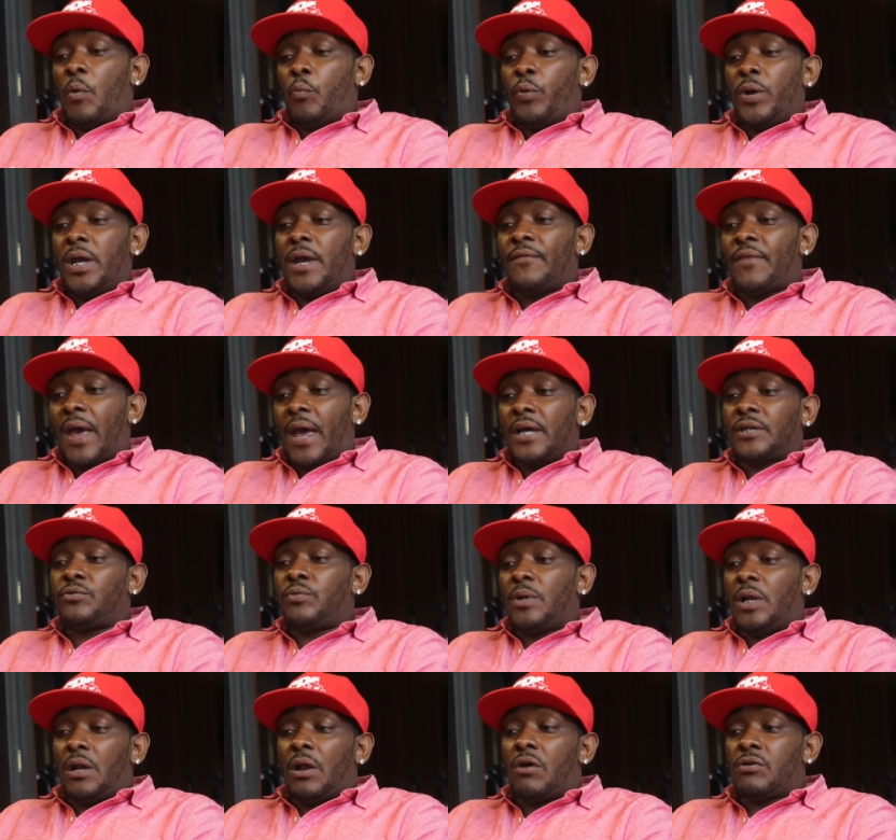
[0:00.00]
But we have
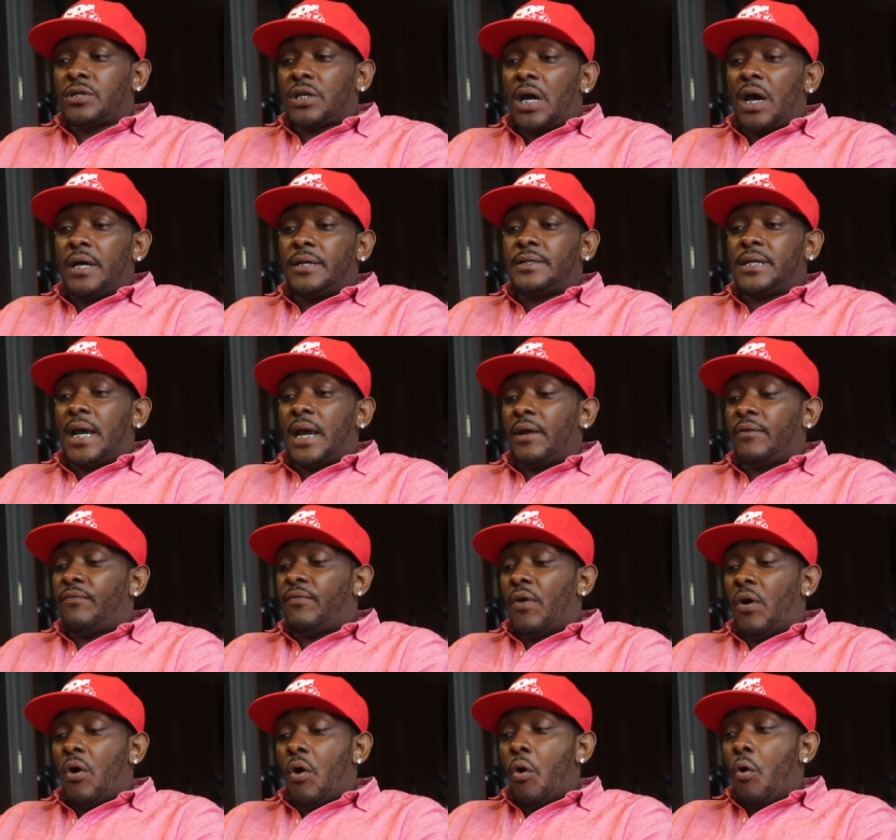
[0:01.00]
actually lost contact
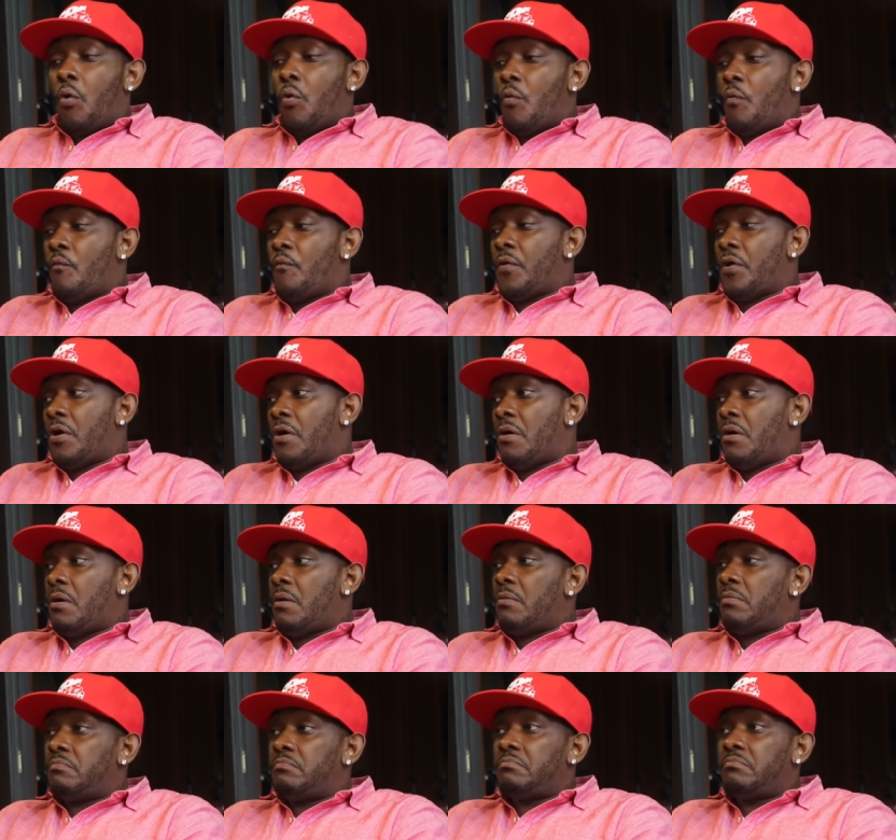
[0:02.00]
for over,
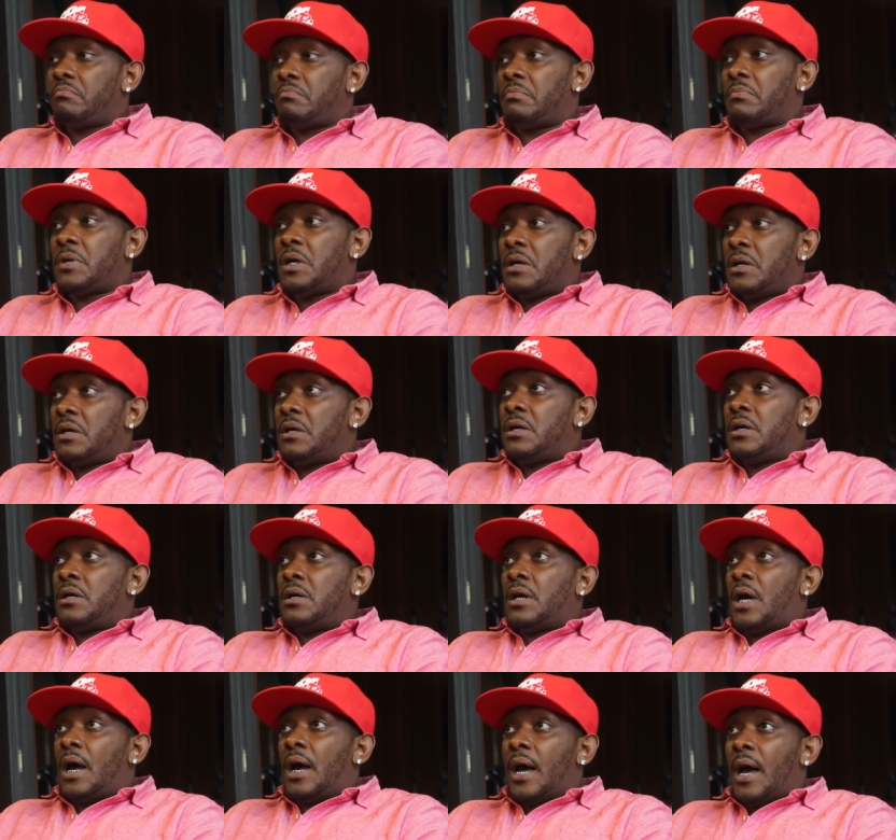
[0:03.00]

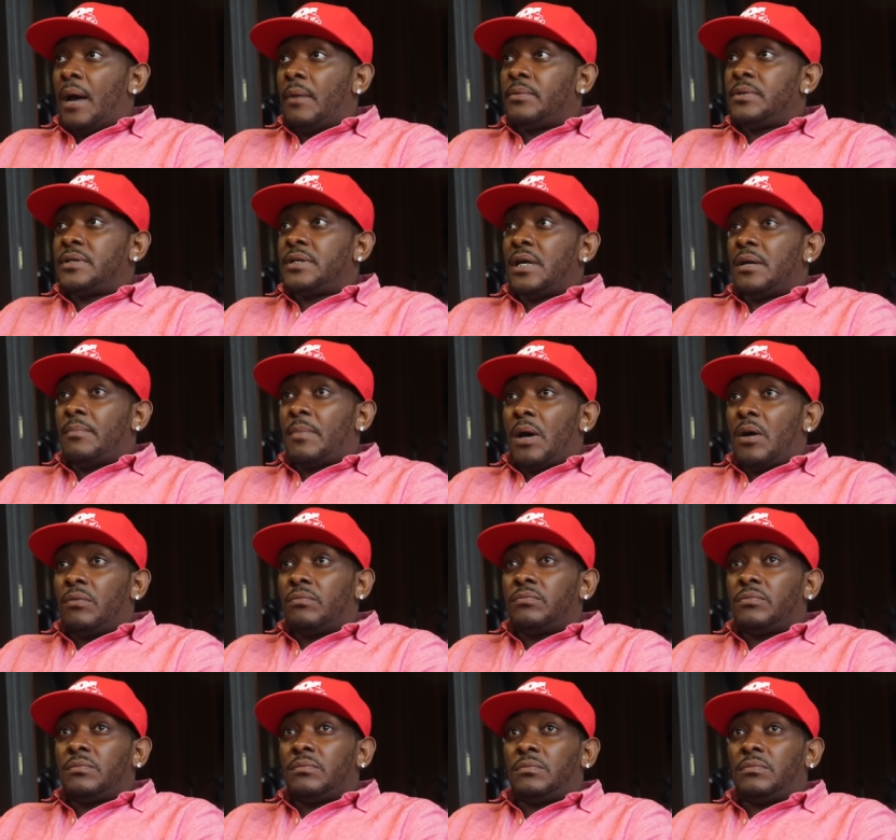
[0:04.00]
I would say
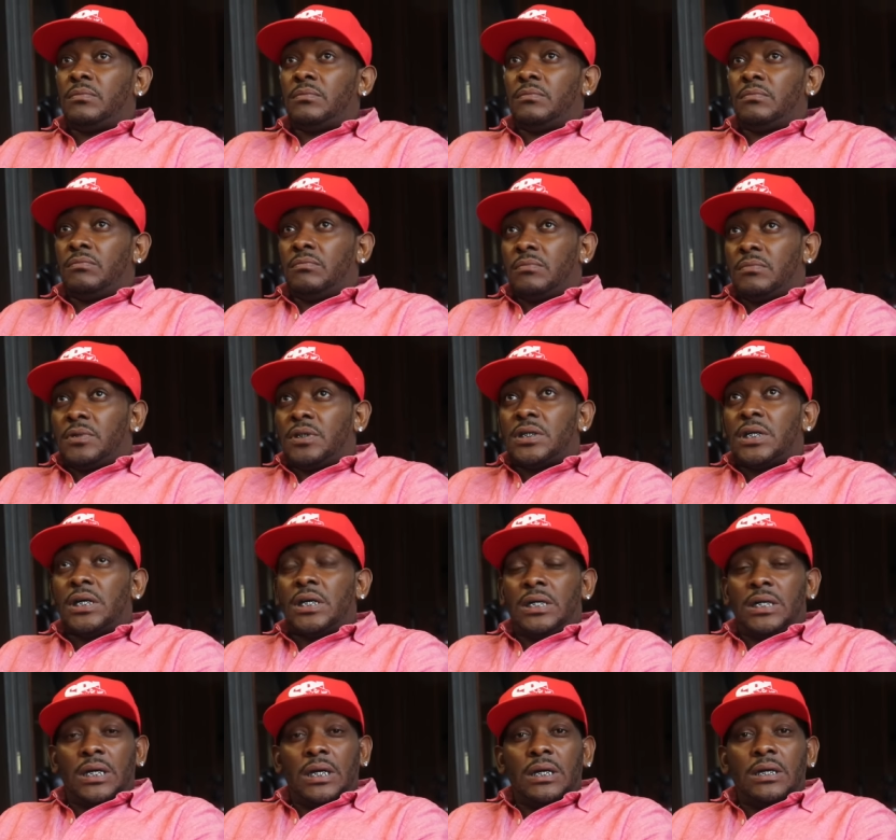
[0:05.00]
about
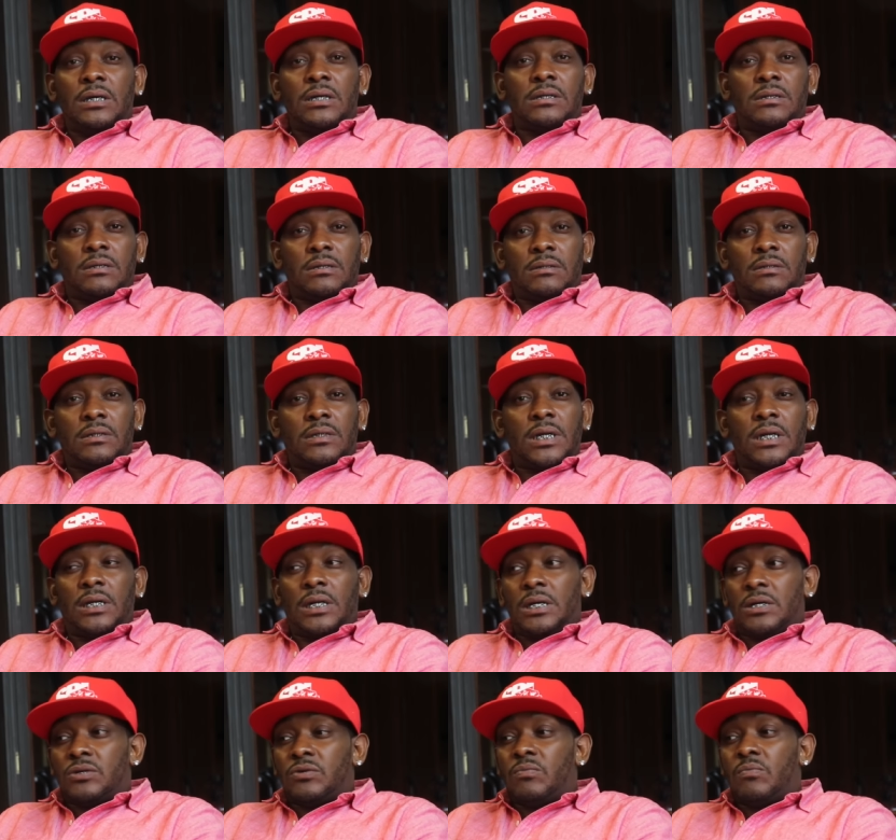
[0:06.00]
ten years, ten
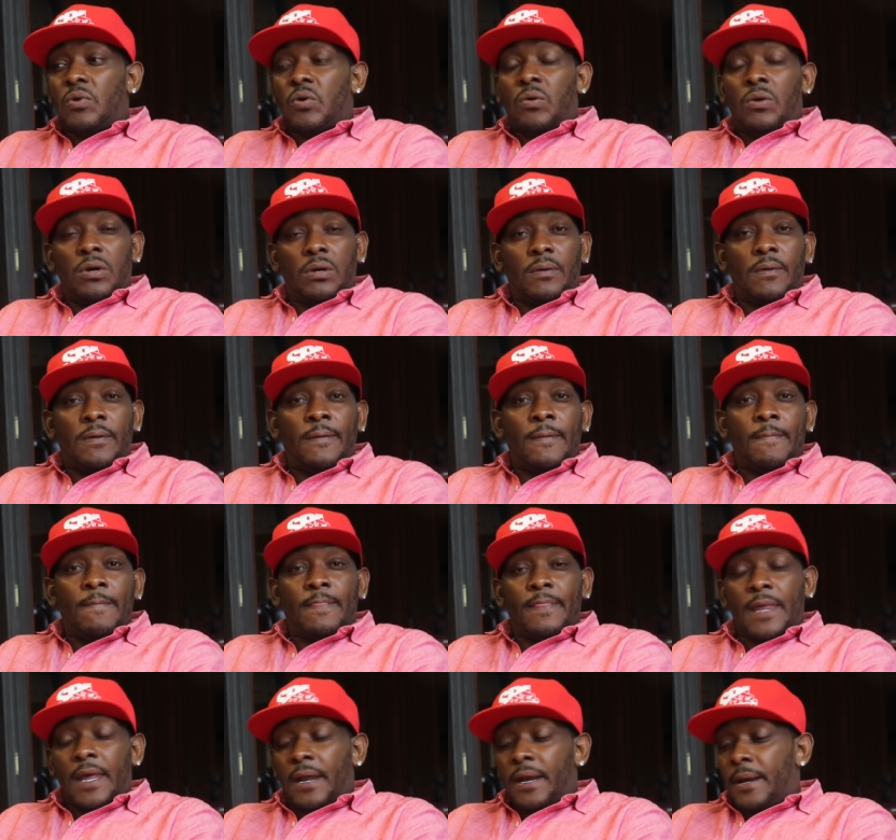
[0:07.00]
years or more.
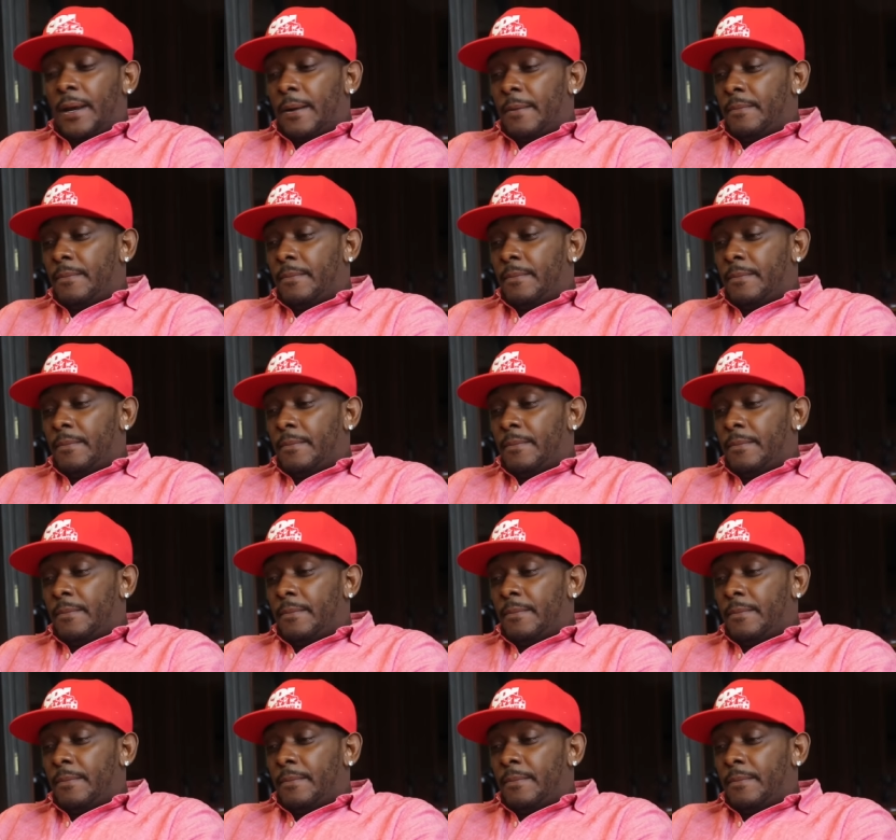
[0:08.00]
Yeah, the